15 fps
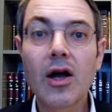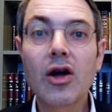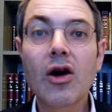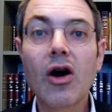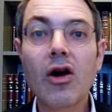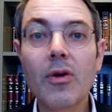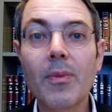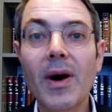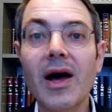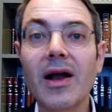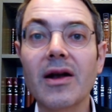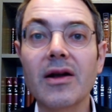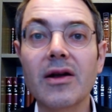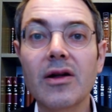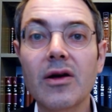
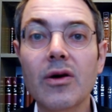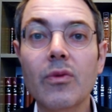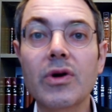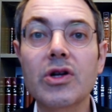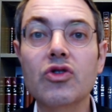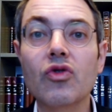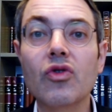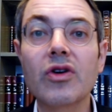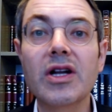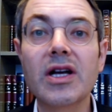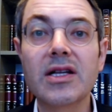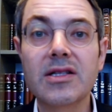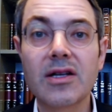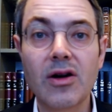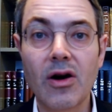Korban, we draw
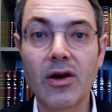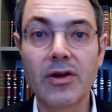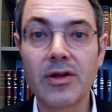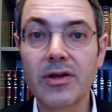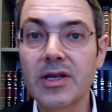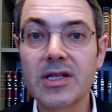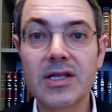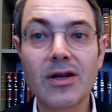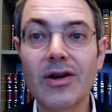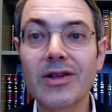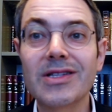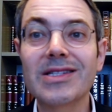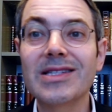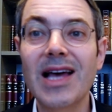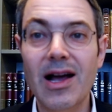near to God. This is not a
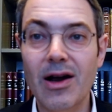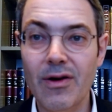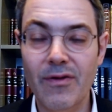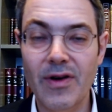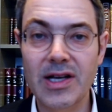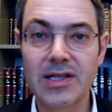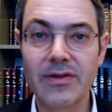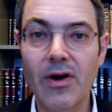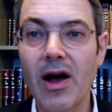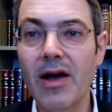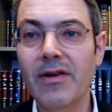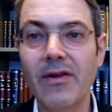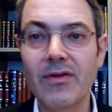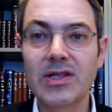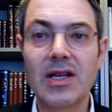sacrifice of,
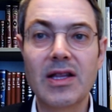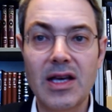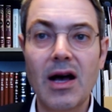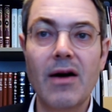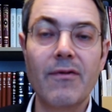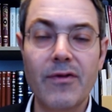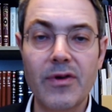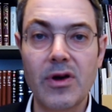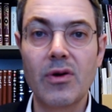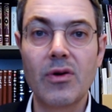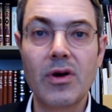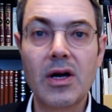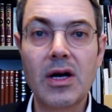I've given something up for you.